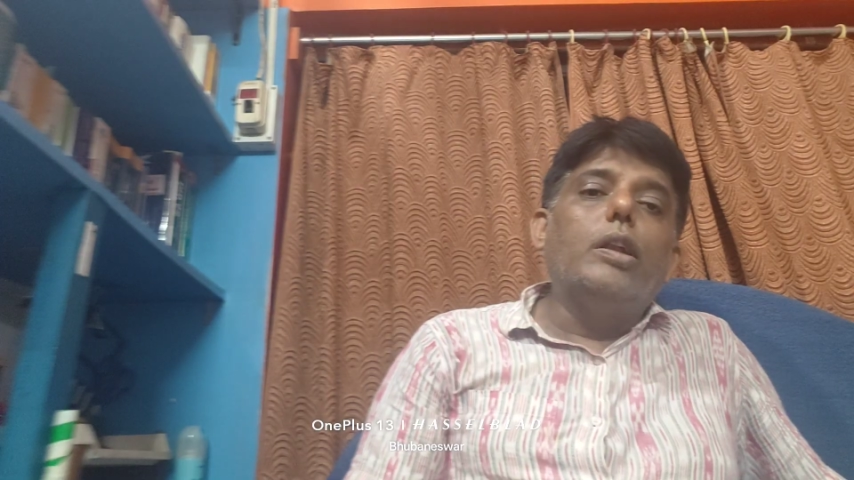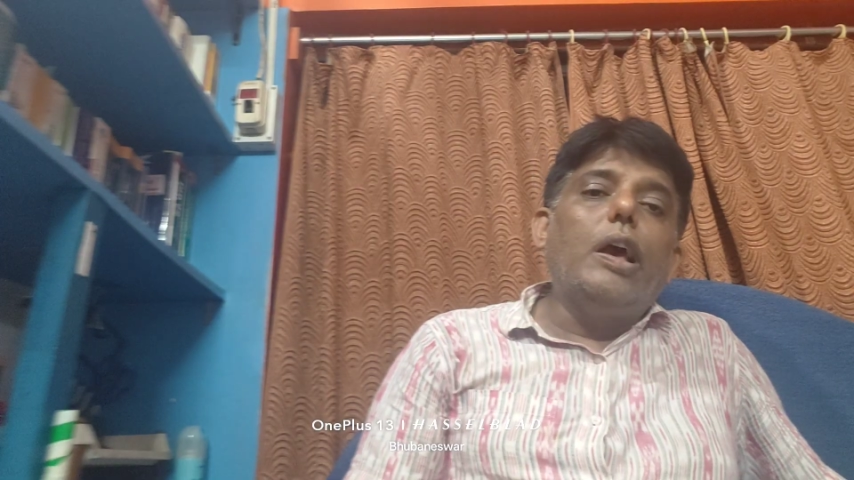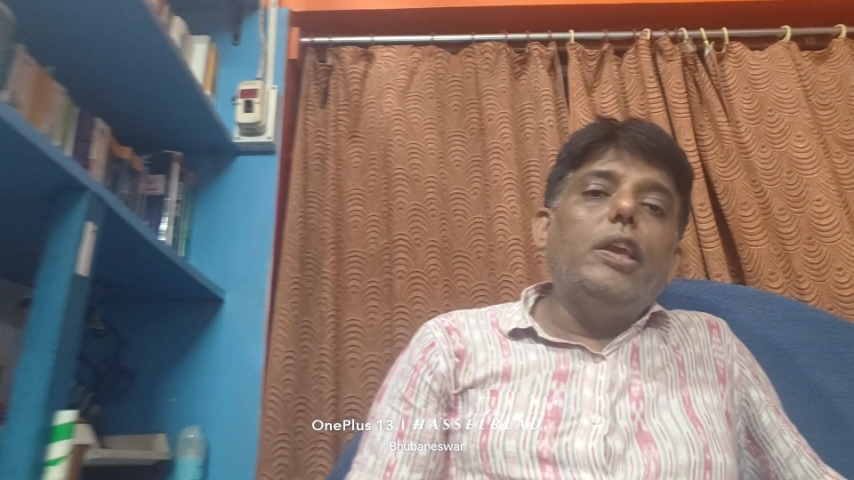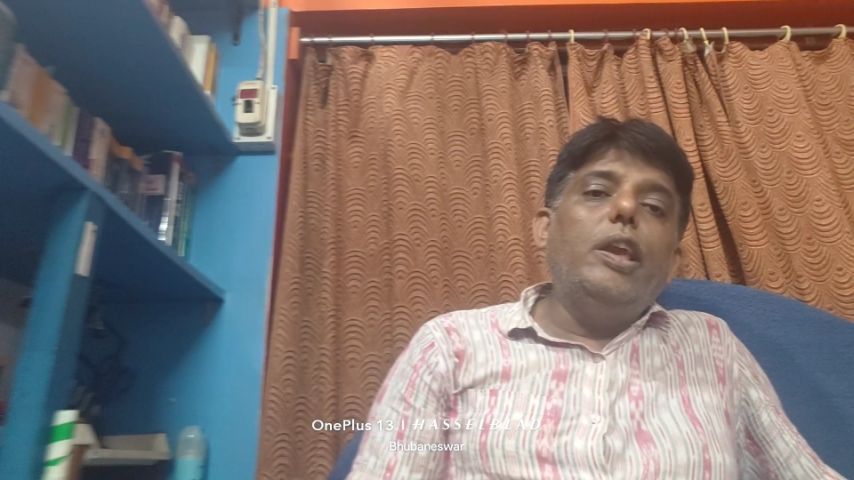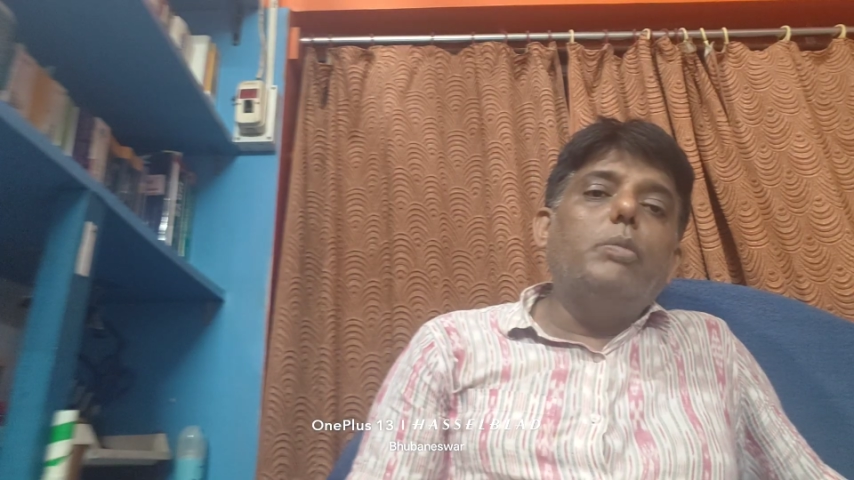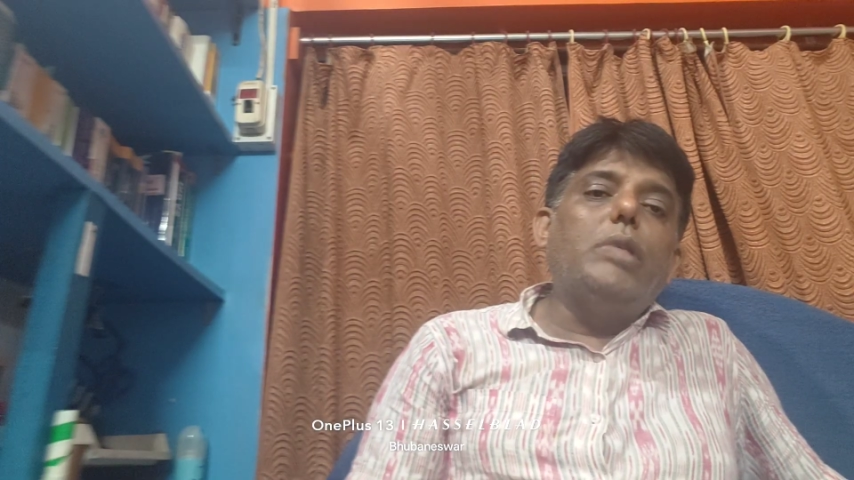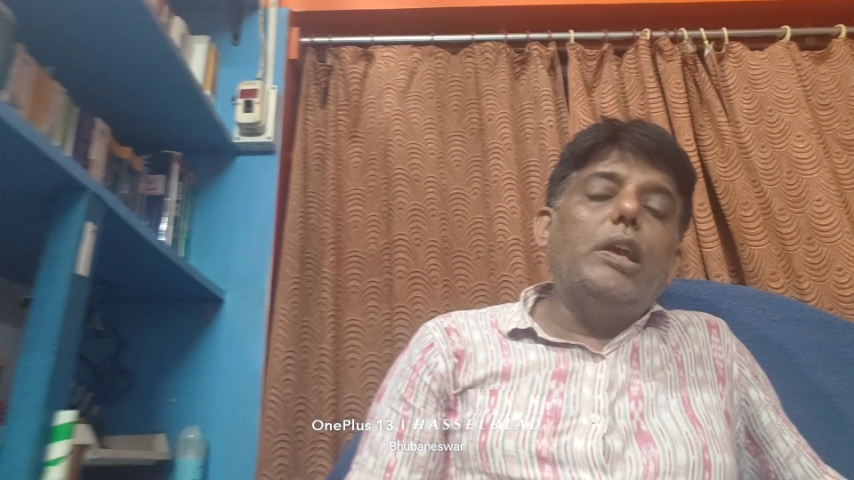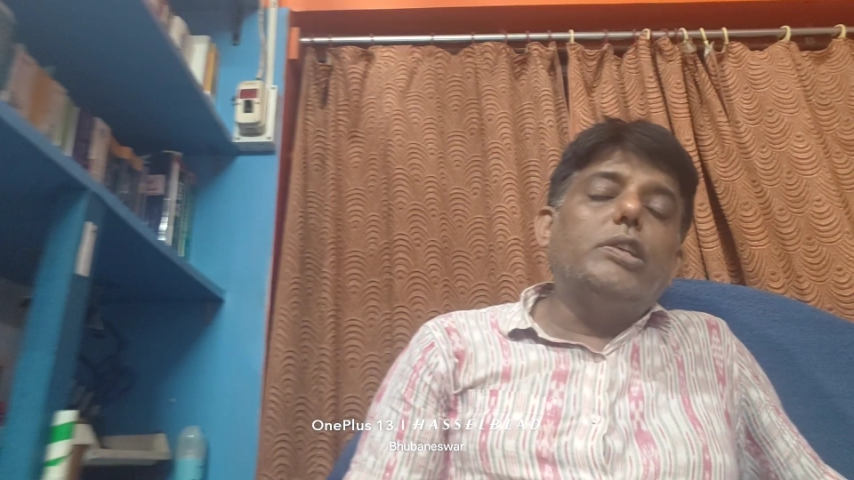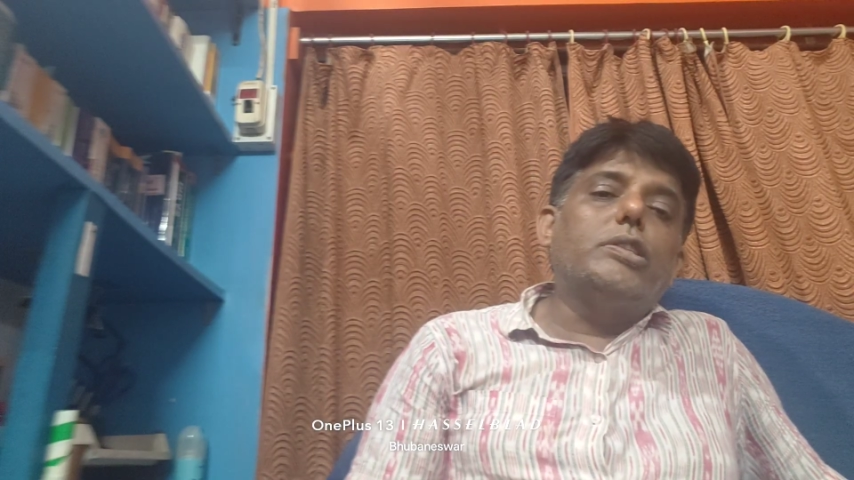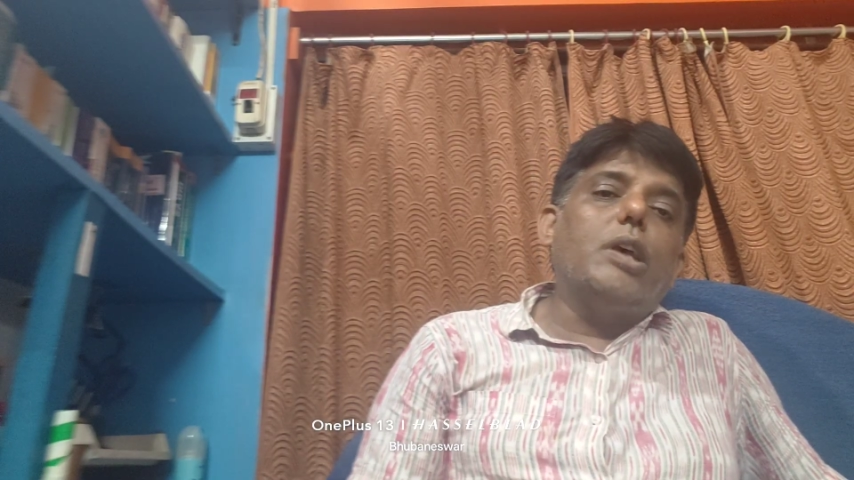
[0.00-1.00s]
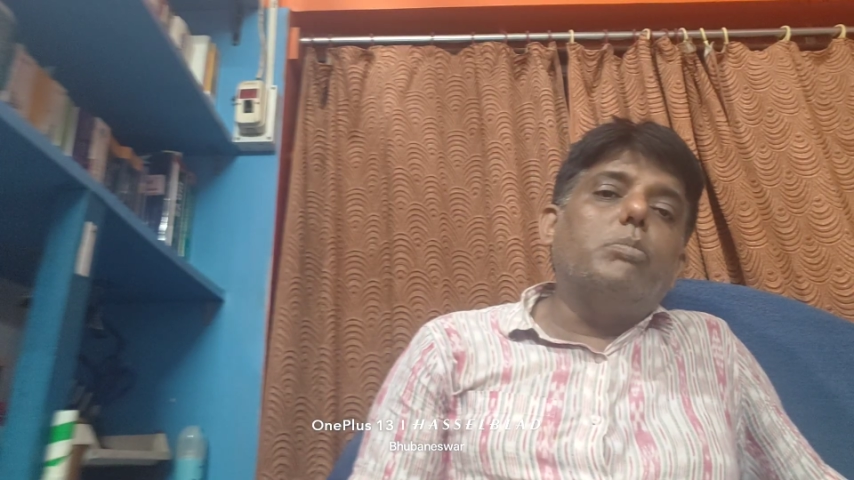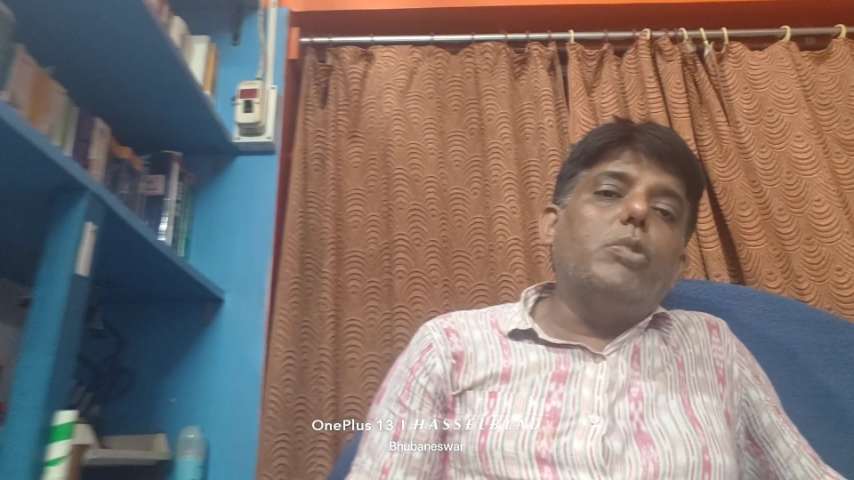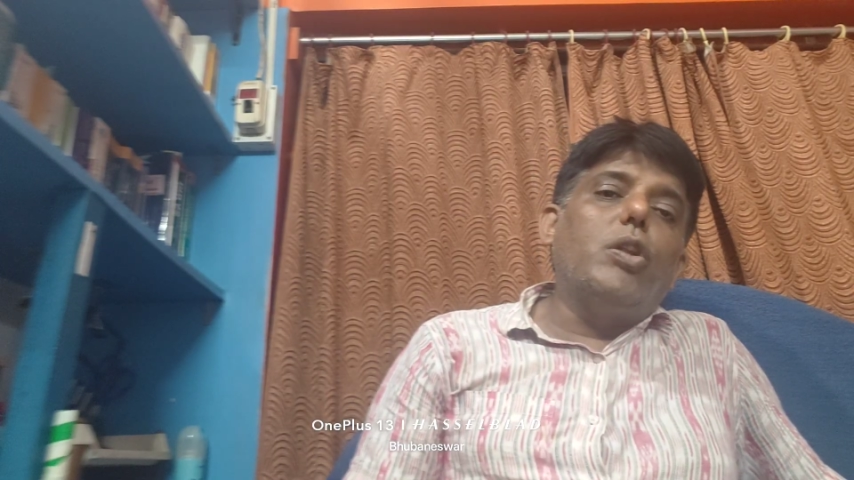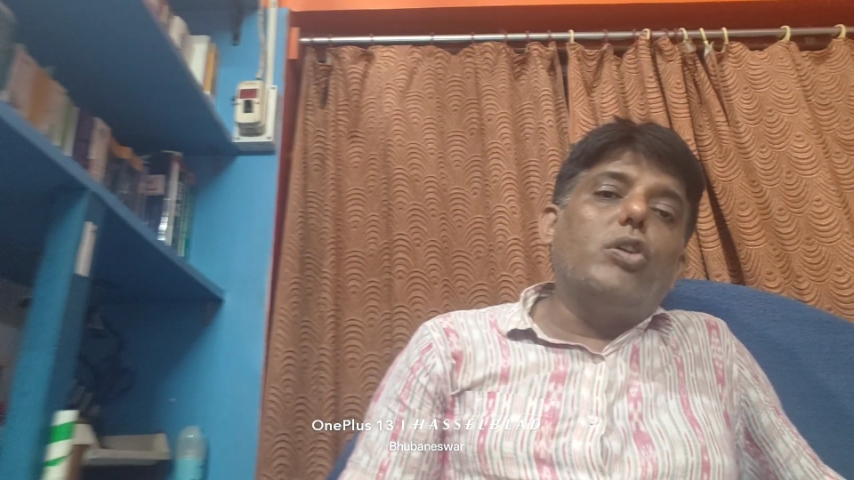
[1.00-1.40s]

Now if there is some